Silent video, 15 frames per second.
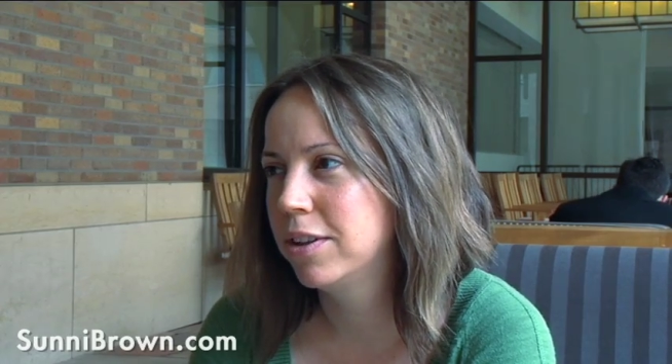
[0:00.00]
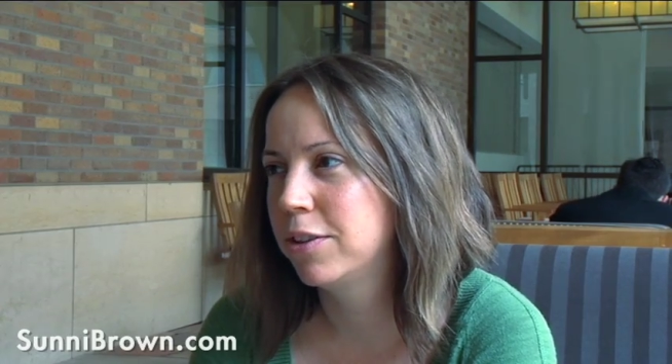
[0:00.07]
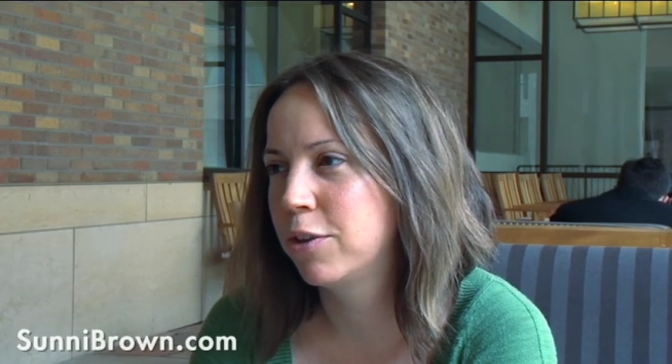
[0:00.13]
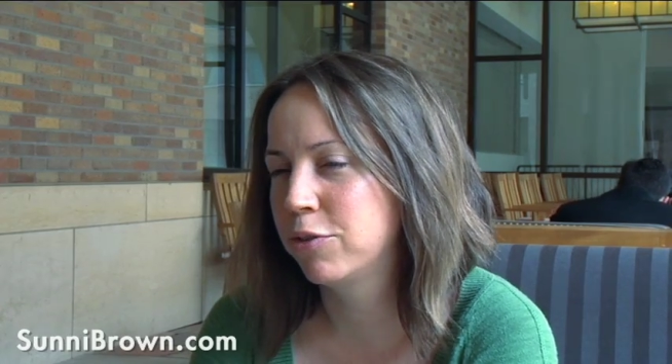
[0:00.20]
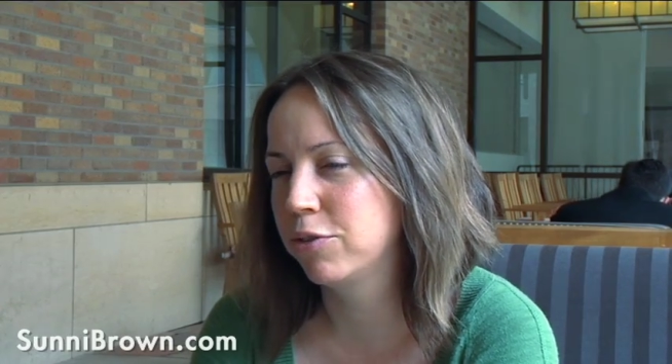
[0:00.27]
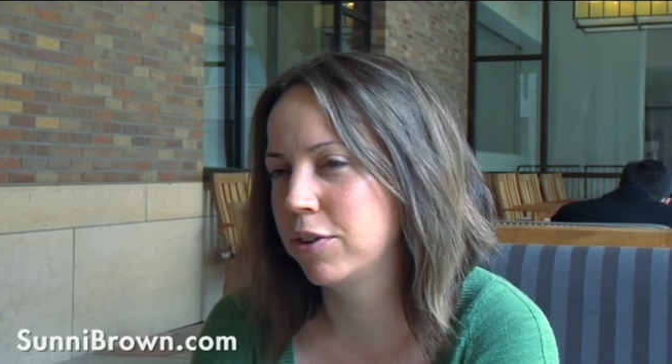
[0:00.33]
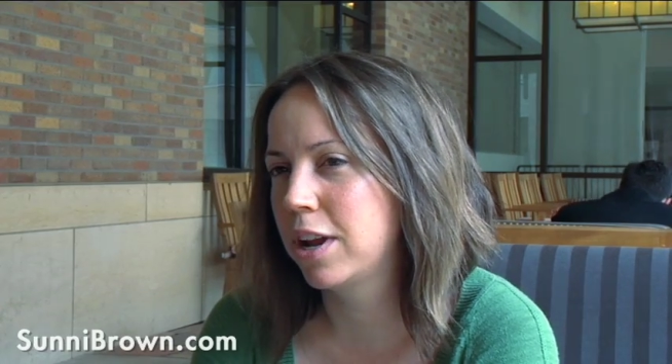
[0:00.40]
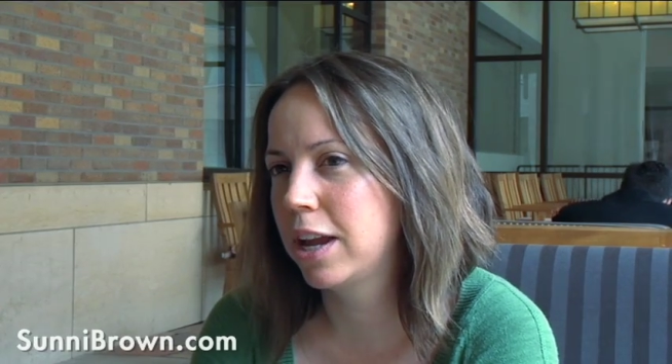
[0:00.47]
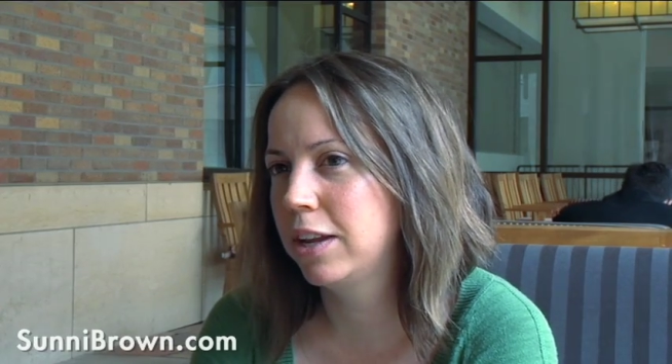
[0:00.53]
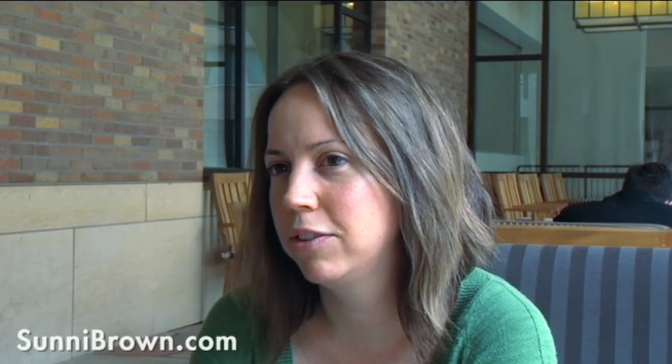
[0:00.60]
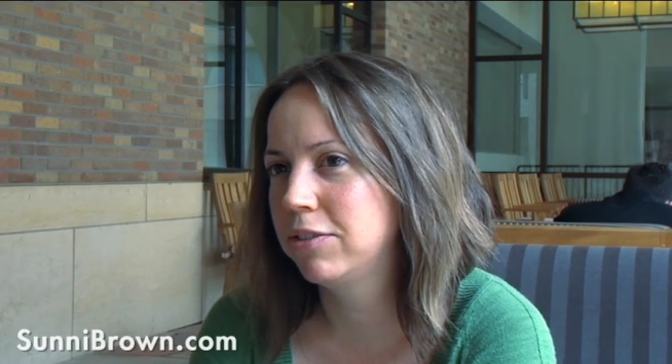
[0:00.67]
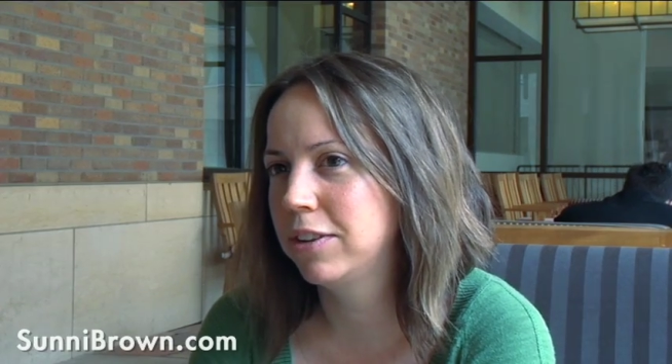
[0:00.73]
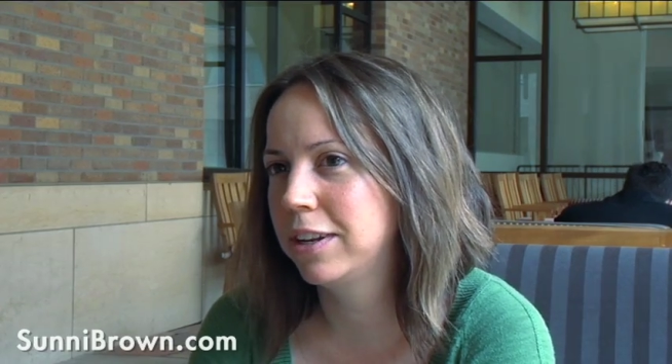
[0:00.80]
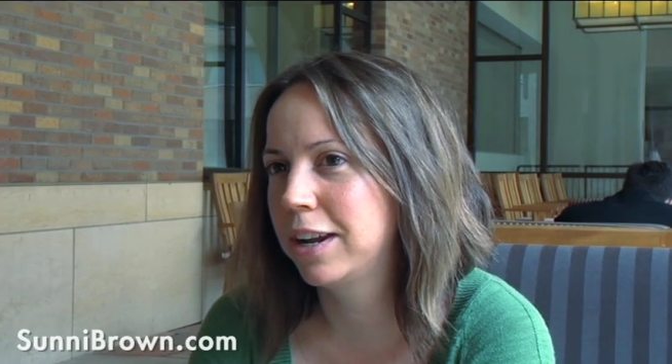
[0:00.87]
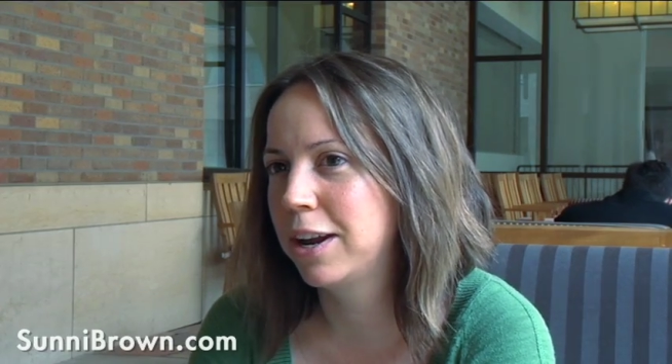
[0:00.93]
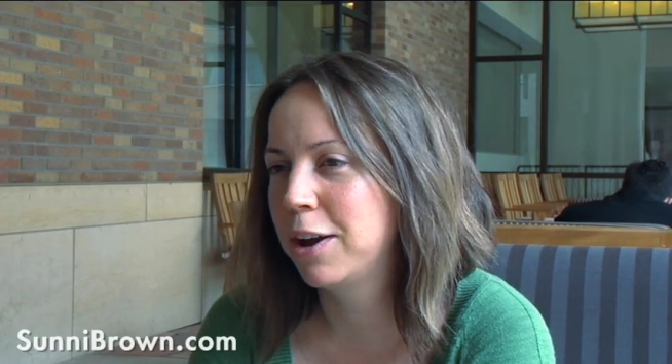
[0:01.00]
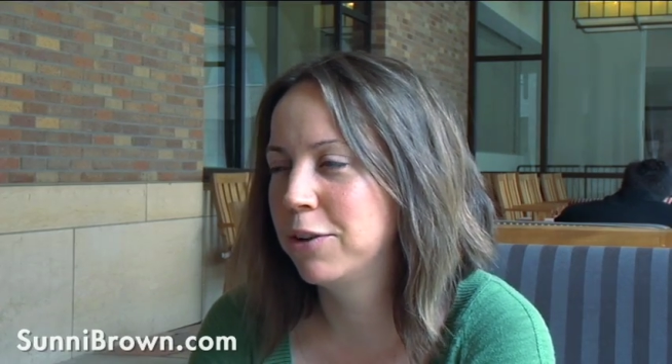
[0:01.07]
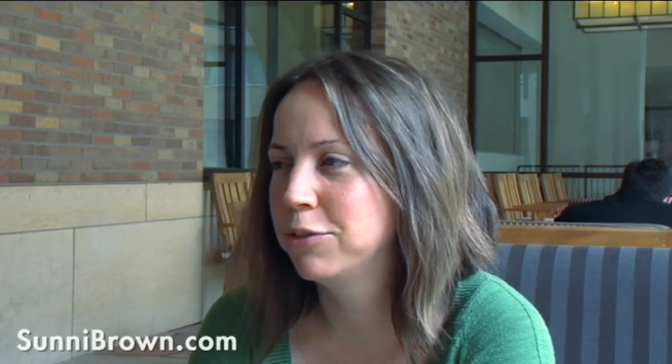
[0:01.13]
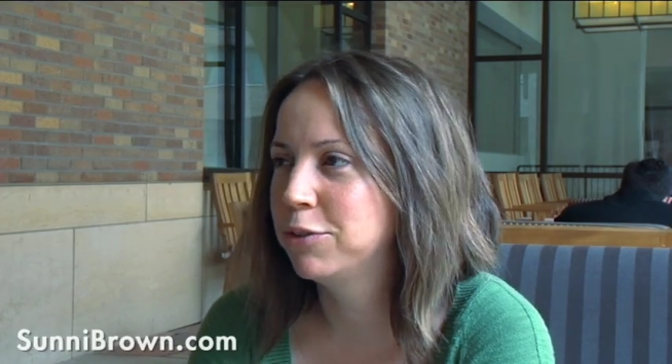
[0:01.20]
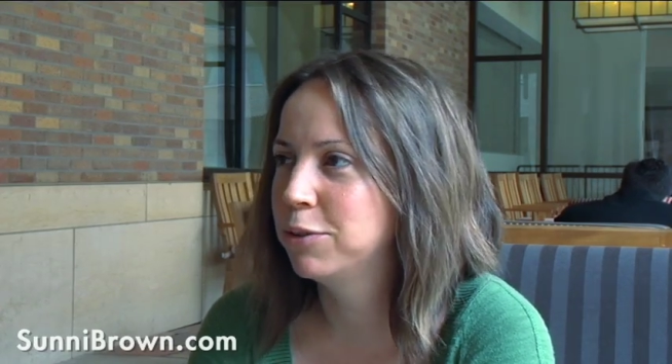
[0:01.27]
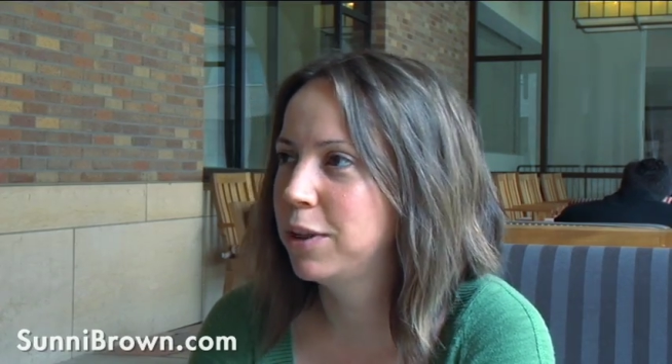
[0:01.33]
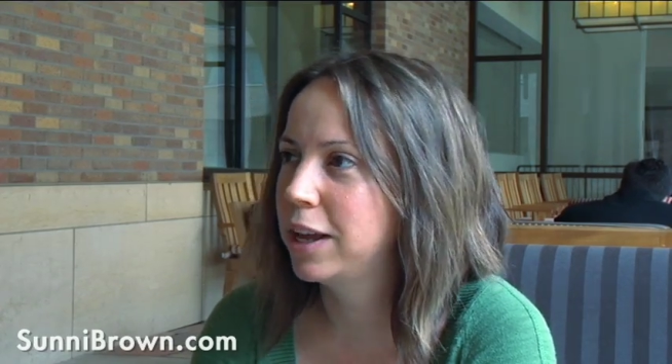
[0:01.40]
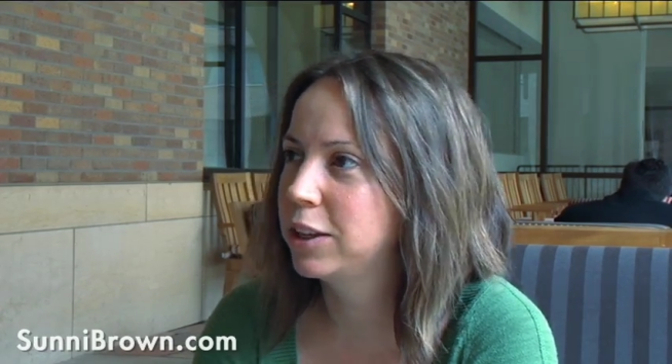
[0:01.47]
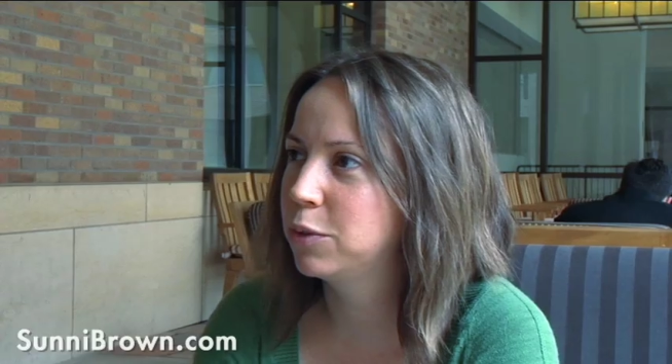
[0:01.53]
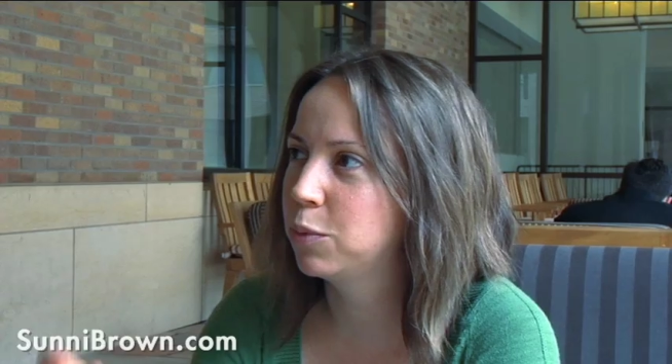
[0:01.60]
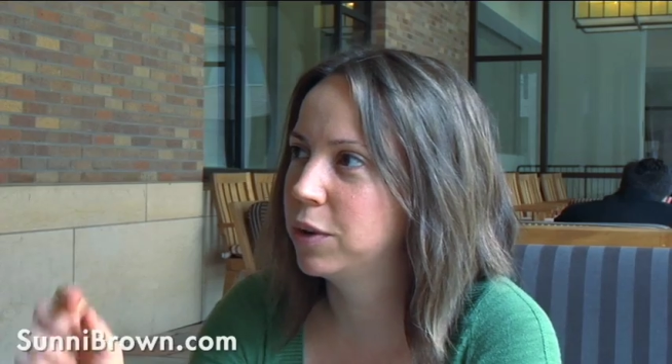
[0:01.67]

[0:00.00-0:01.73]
Those are nice. And I also like the